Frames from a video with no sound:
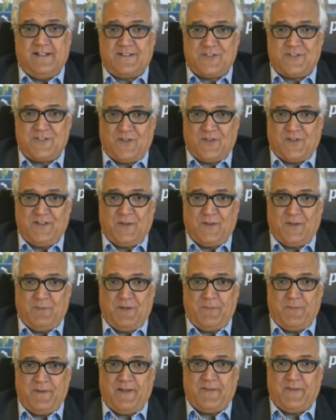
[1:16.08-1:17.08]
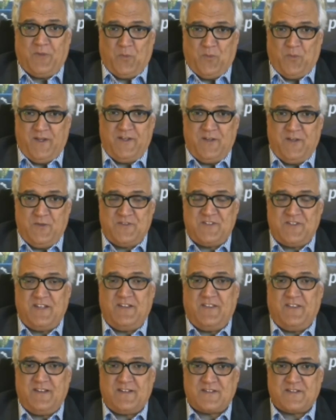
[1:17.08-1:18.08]
Talk a little bit about the way you see
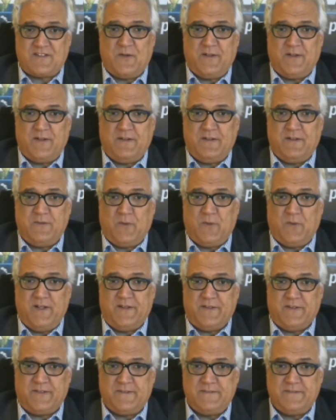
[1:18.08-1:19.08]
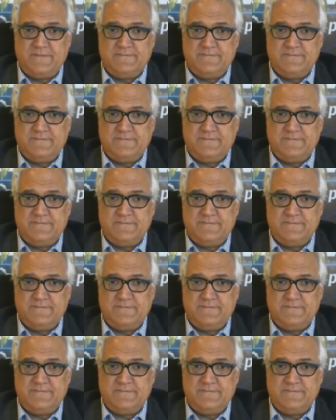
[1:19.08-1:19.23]
things going here in Wales.